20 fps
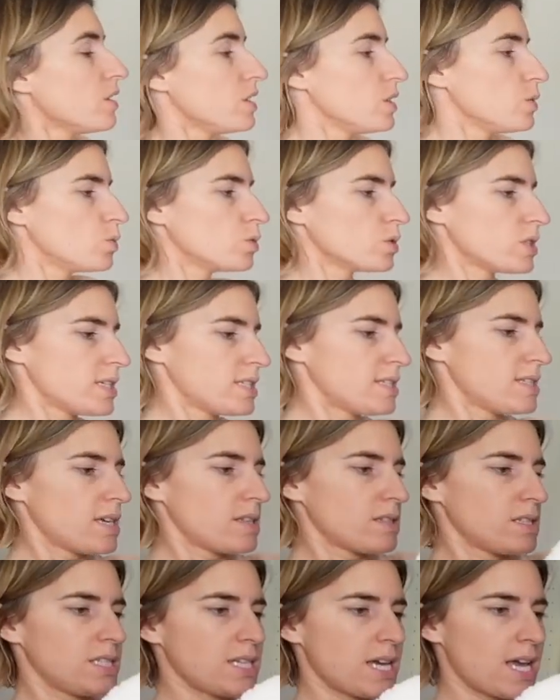I only wore this the
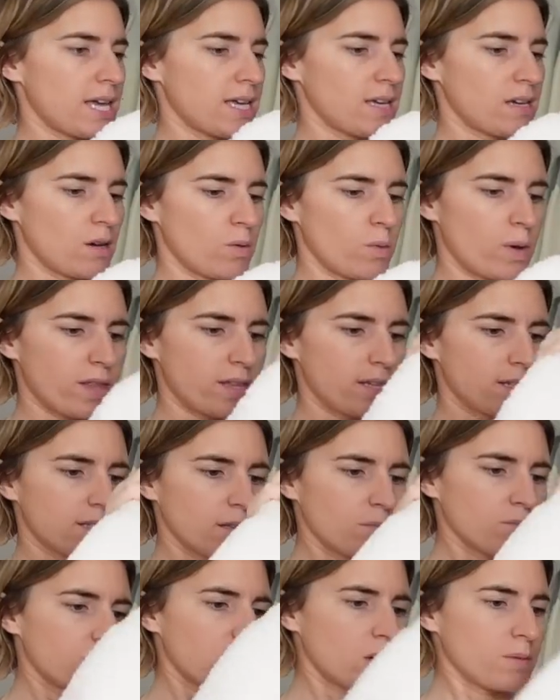other day. I wear this
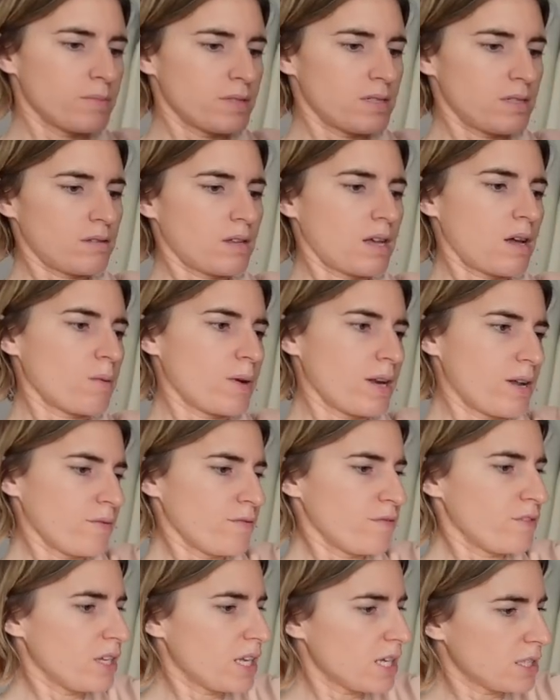sometimes. So I went out
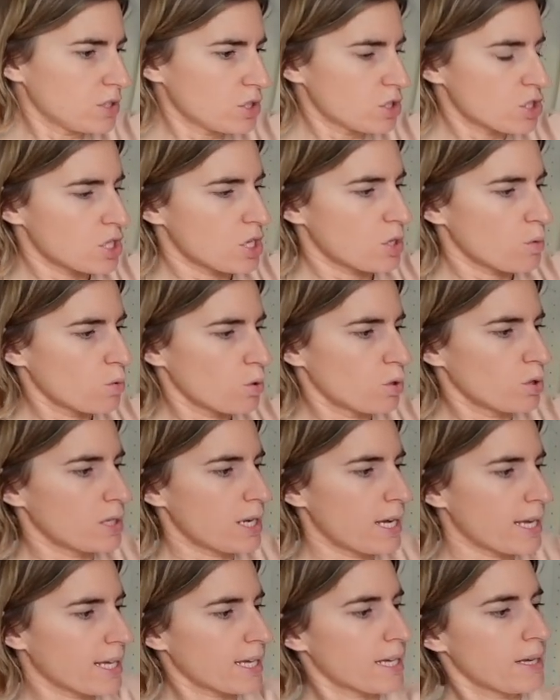for lunch and I wore
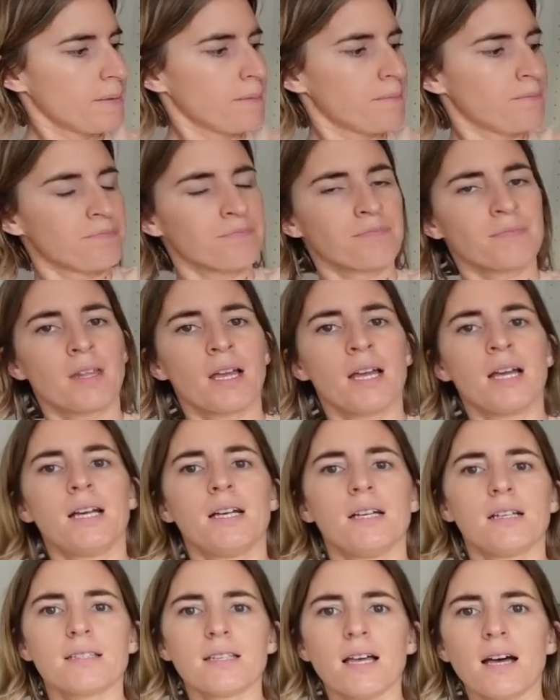like
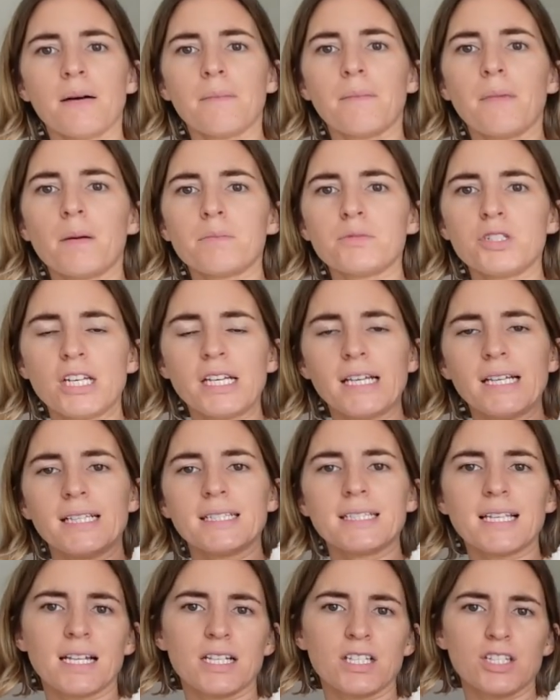some mum
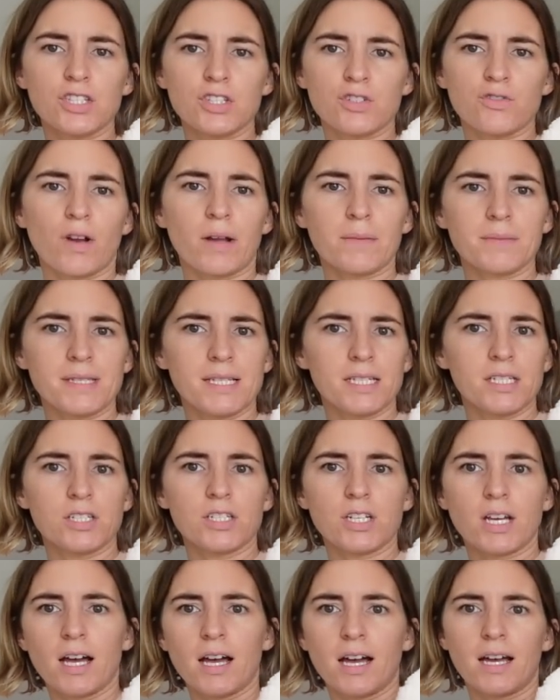jeans and a striped
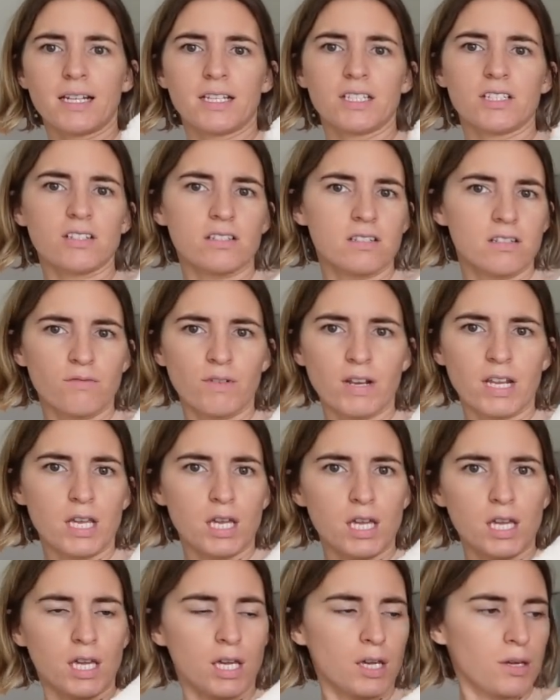t-shirt and it just really
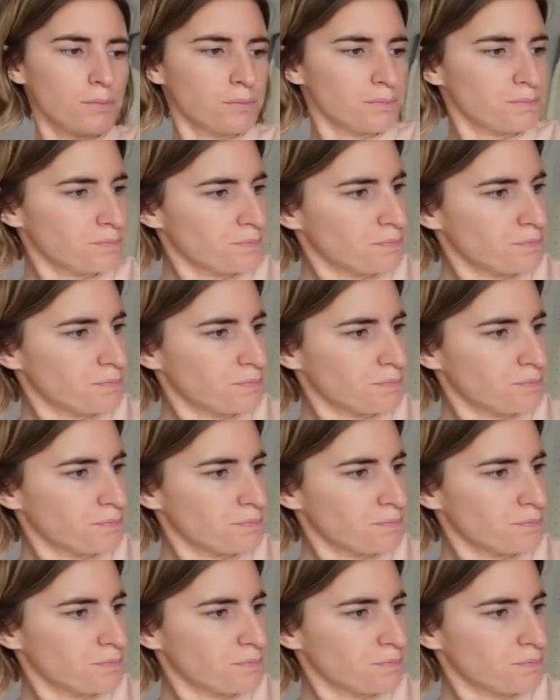cute.